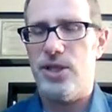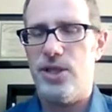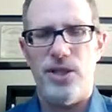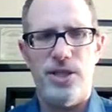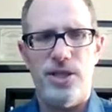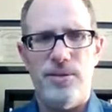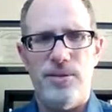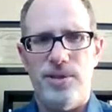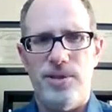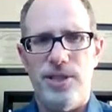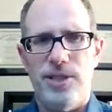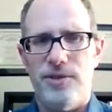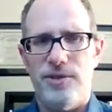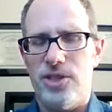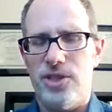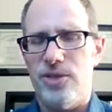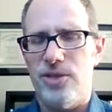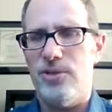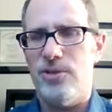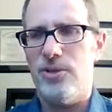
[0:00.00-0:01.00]
hard to believe,
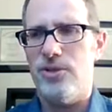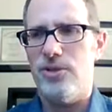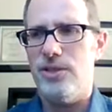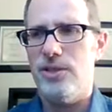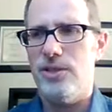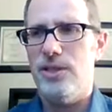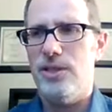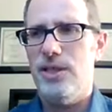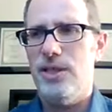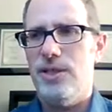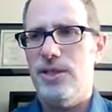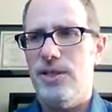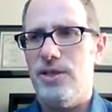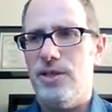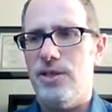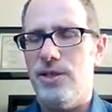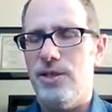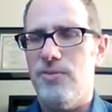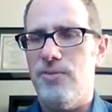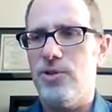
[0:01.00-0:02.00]
it's almost
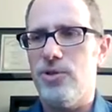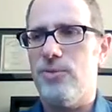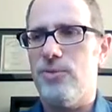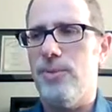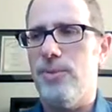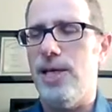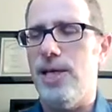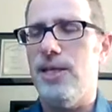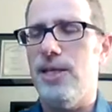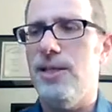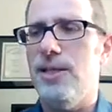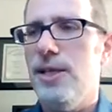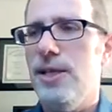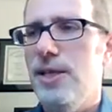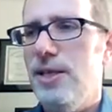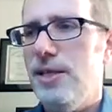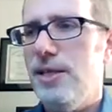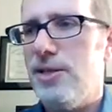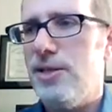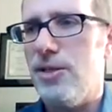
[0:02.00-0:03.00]
May.
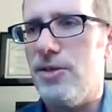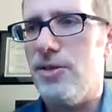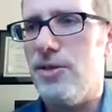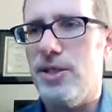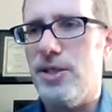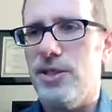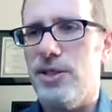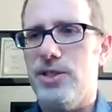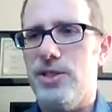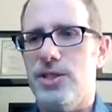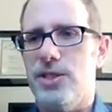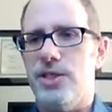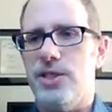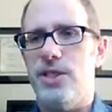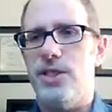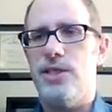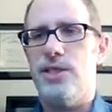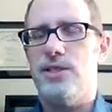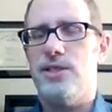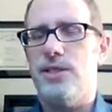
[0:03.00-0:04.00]
So I guess
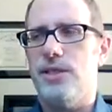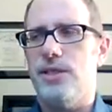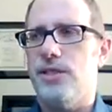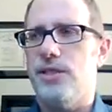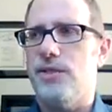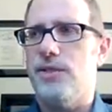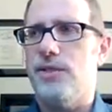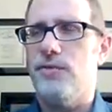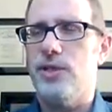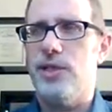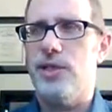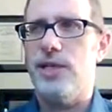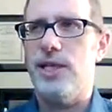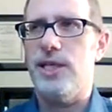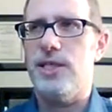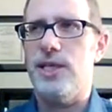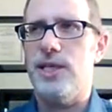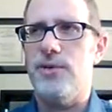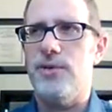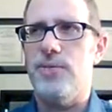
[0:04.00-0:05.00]

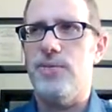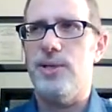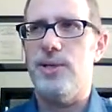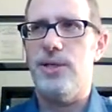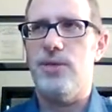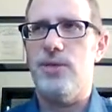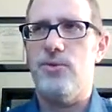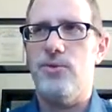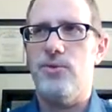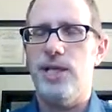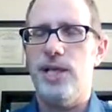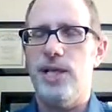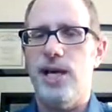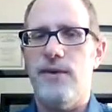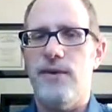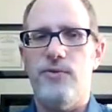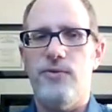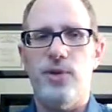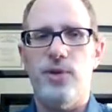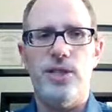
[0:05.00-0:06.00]
that would be
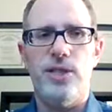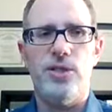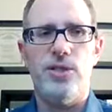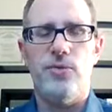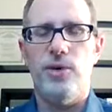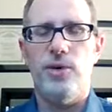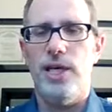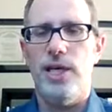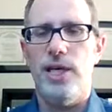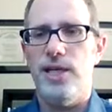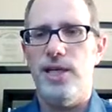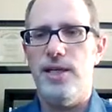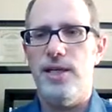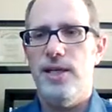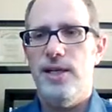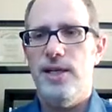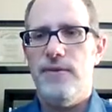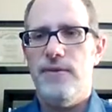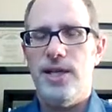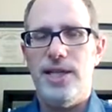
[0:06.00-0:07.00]
3.5 weeks away.
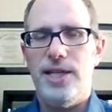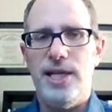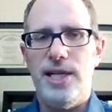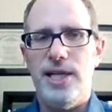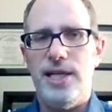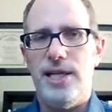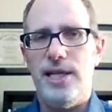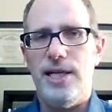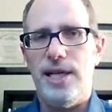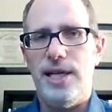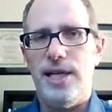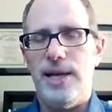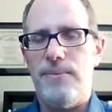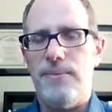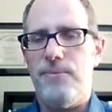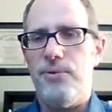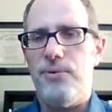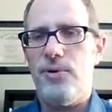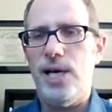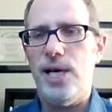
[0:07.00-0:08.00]
And then I
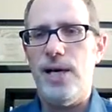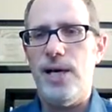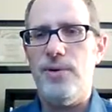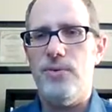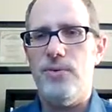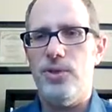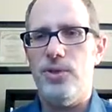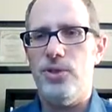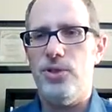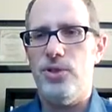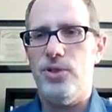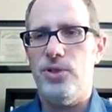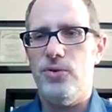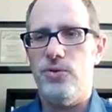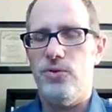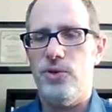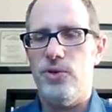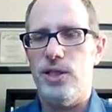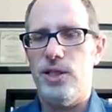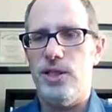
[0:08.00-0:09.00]
probably will
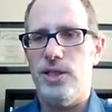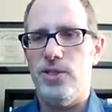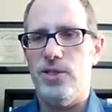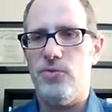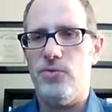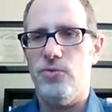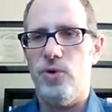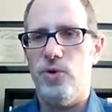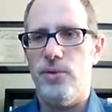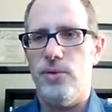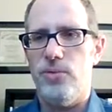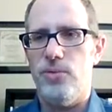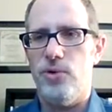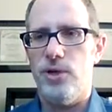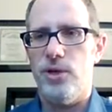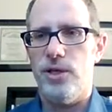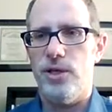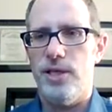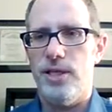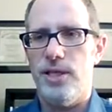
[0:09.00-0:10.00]
do at least one
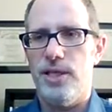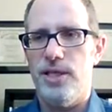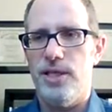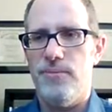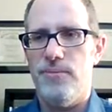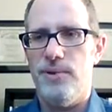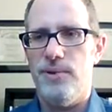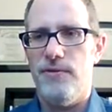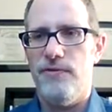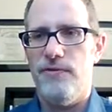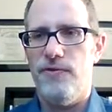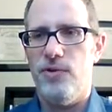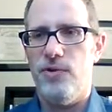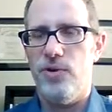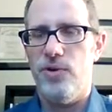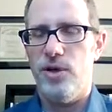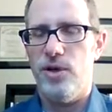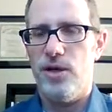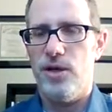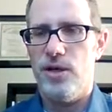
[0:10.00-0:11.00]
more of these
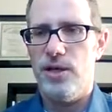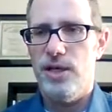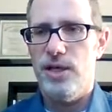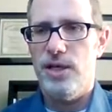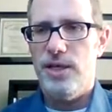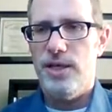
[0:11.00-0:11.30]
before